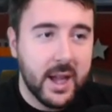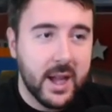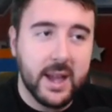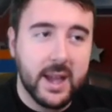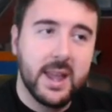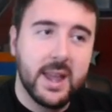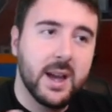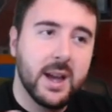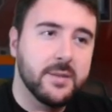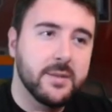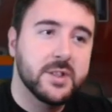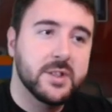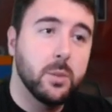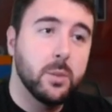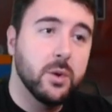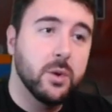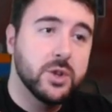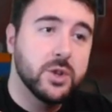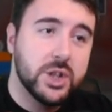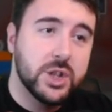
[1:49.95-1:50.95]
and have
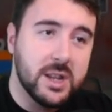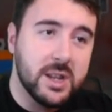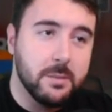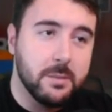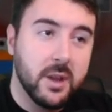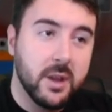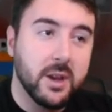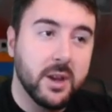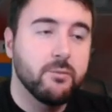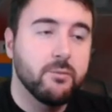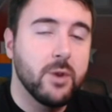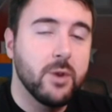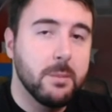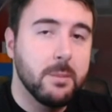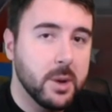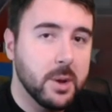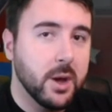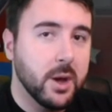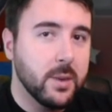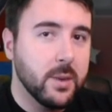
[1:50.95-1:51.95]
someone cheap like
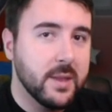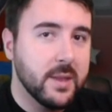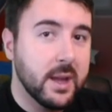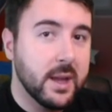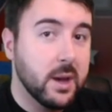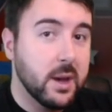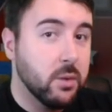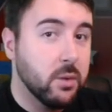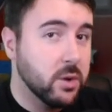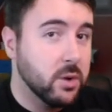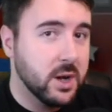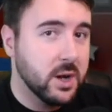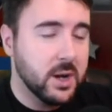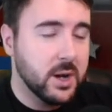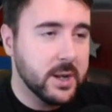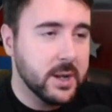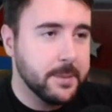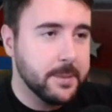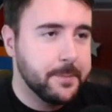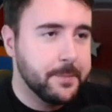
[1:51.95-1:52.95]
Rumbelow in there or Carla.